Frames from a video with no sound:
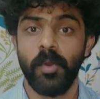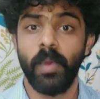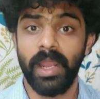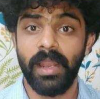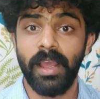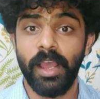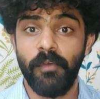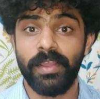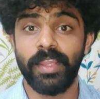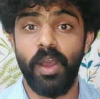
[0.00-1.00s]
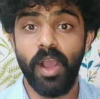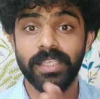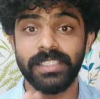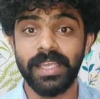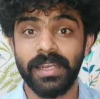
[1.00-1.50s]
Well, when the
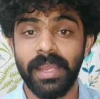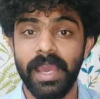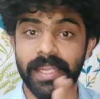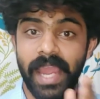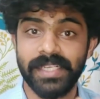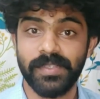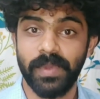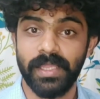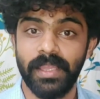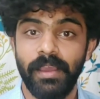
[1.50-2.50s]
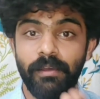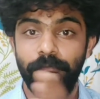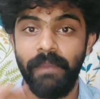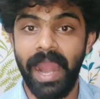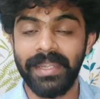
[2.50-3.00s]
oxygen reacts with
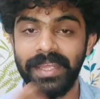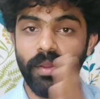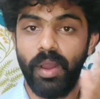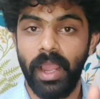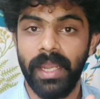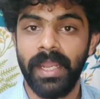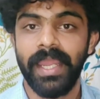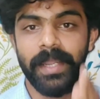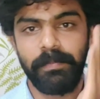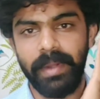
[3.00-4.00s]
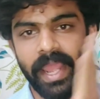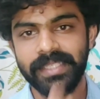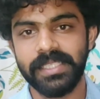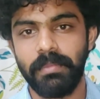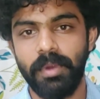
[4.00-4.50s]
fat and oil, it breaks
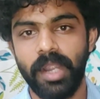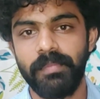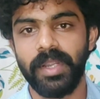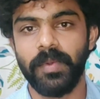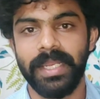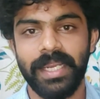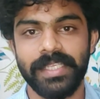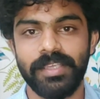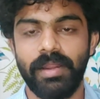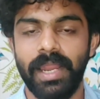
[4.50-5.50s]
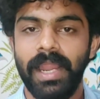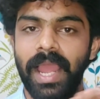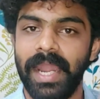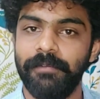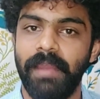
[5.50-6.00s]
the bond between glycerol
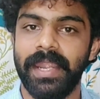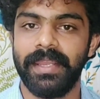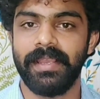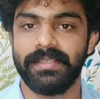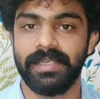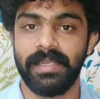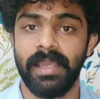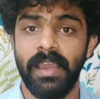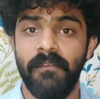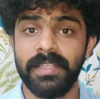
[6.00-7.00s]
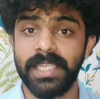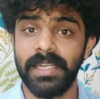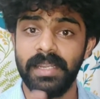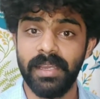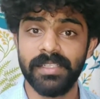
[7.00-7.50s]
and fatty acid, which in
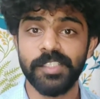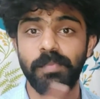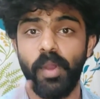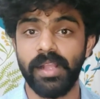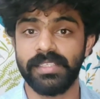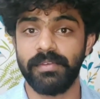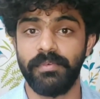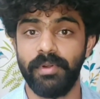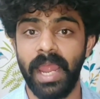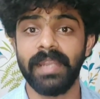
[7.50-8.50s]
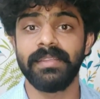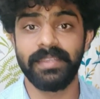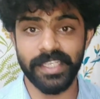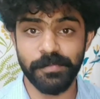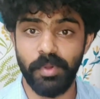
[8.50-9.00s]
turn spoils the food and
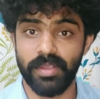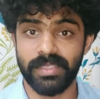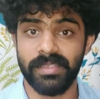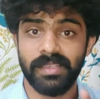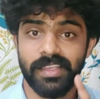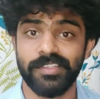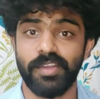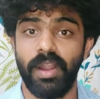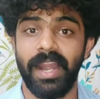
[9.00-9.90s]
this process is called